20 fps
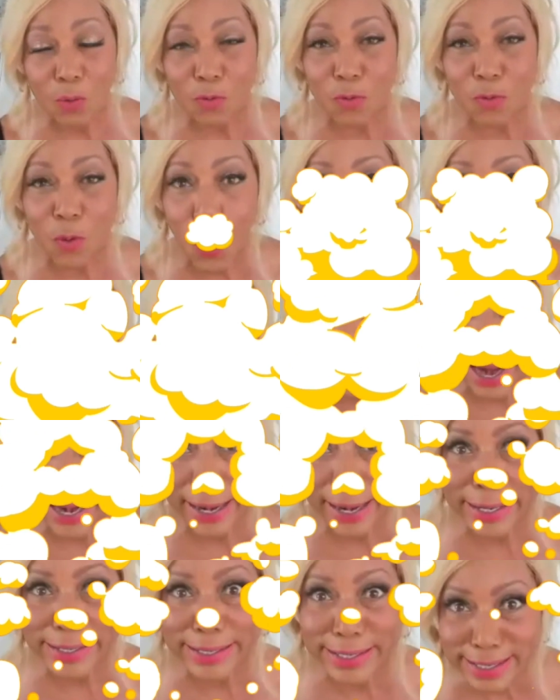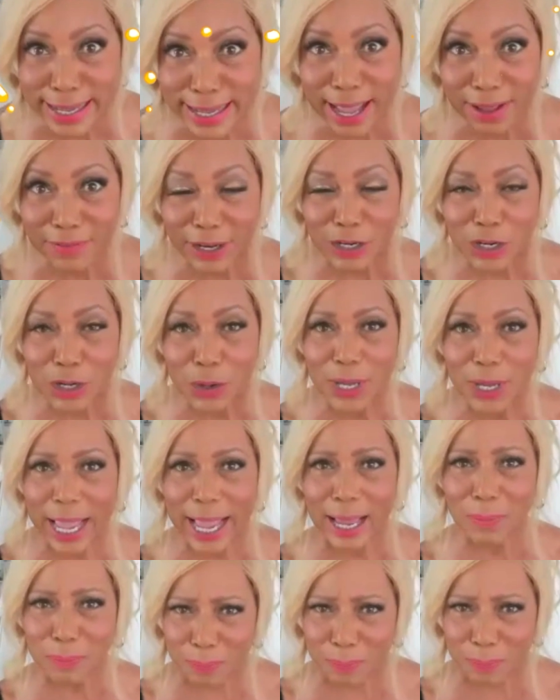$4.97. You
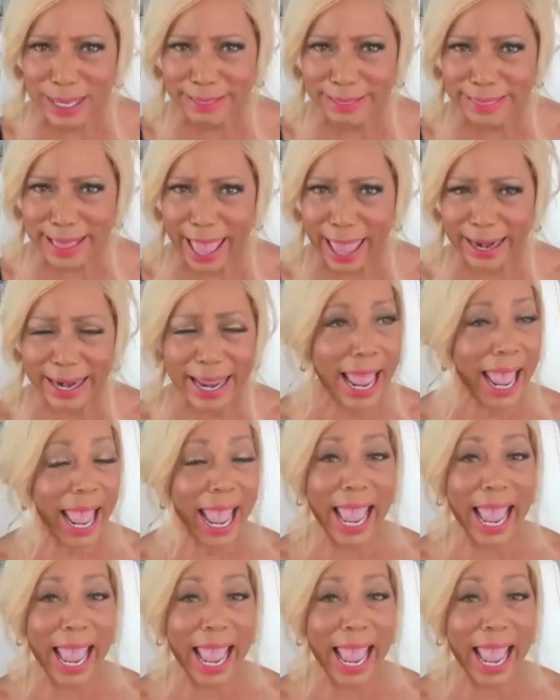can't beat that.